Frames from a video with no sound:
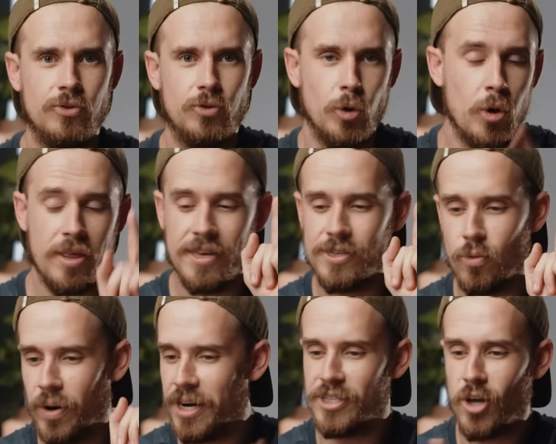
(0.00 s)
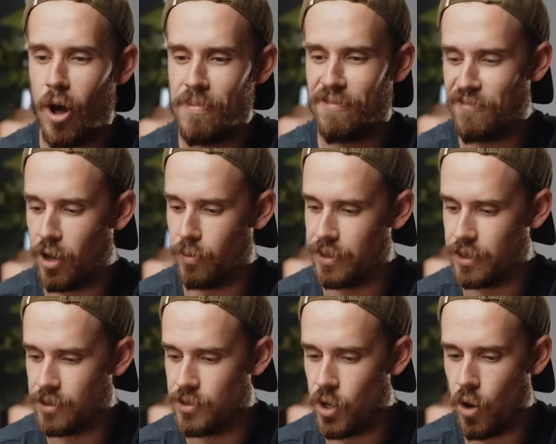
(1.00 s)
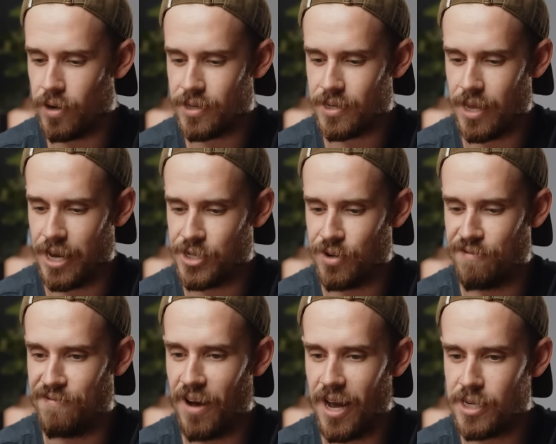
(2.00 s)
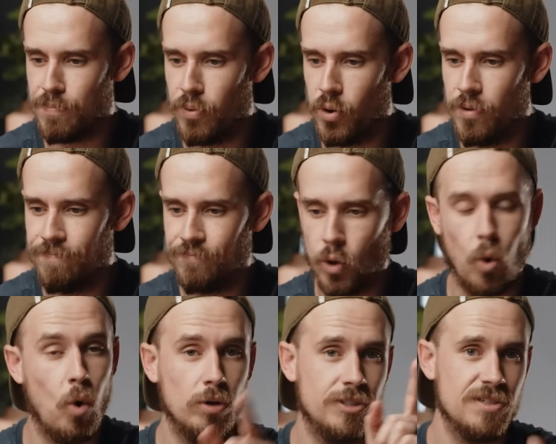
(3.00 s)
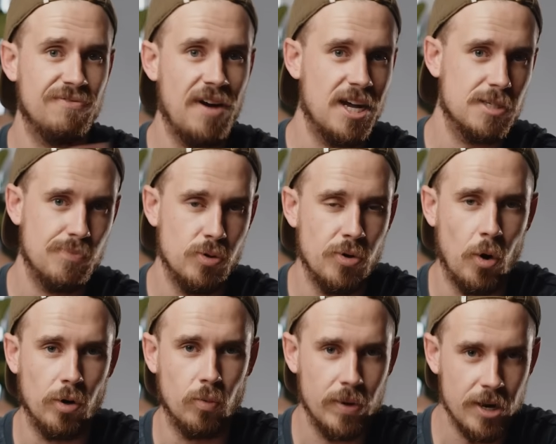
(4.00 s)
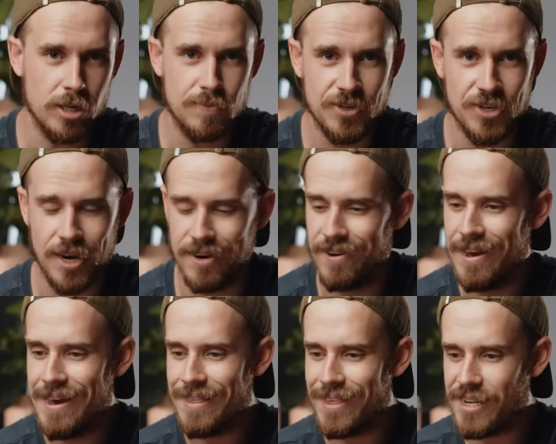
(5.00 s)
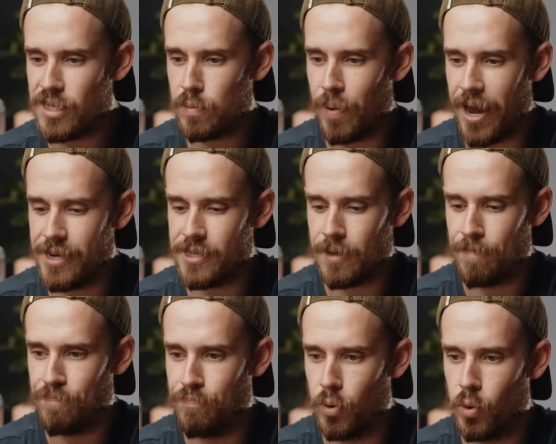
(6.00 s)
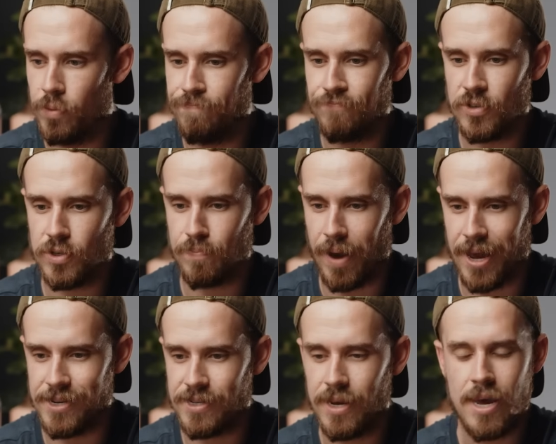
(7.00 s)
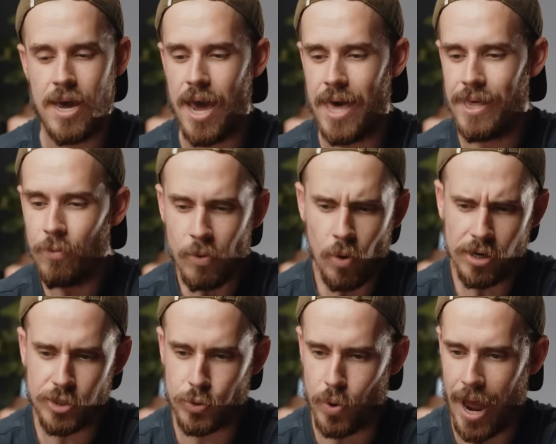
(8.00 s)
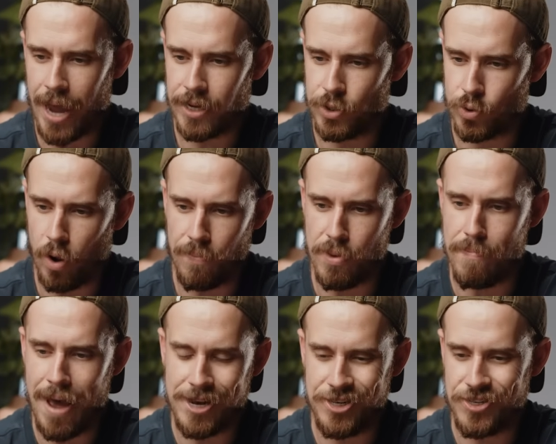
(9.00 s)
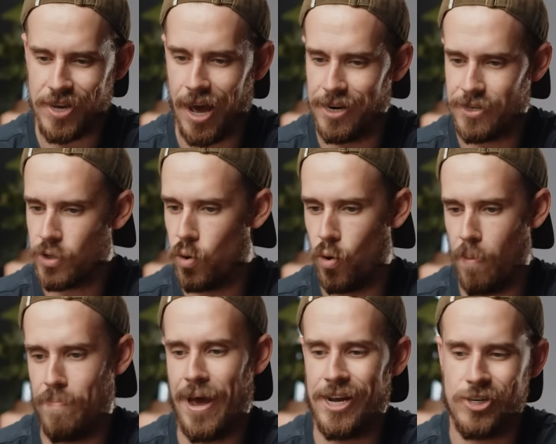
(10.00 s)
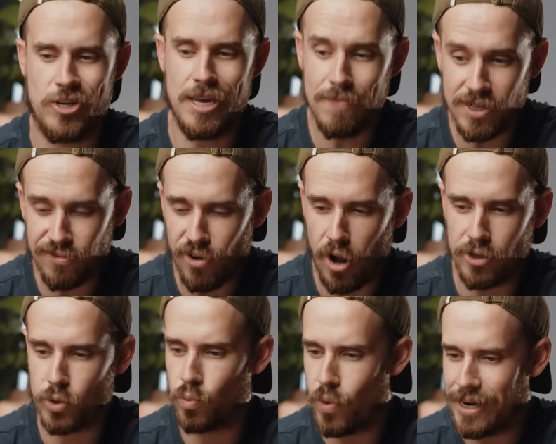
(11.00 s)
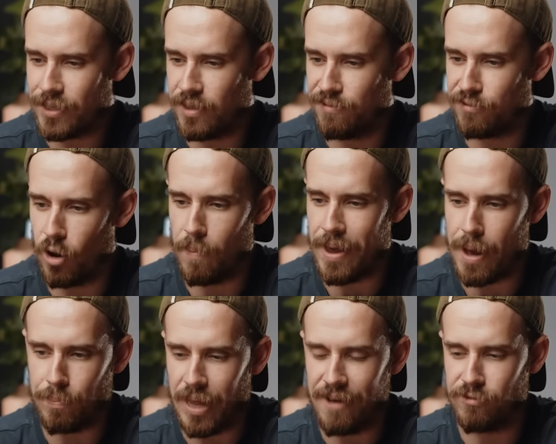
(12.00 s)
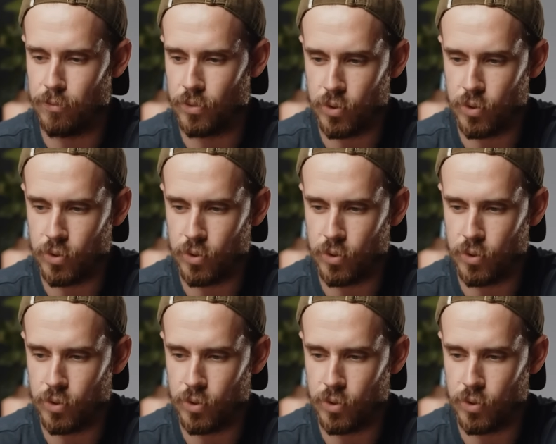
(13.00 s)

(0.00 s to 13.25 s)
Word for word: To do this, we're gonna type the following, dot slash fastboot, or just fastboot on a Windows machine, then space, boot, space, and then we want to drag and drop the magisk underscore patched image file directly from our platform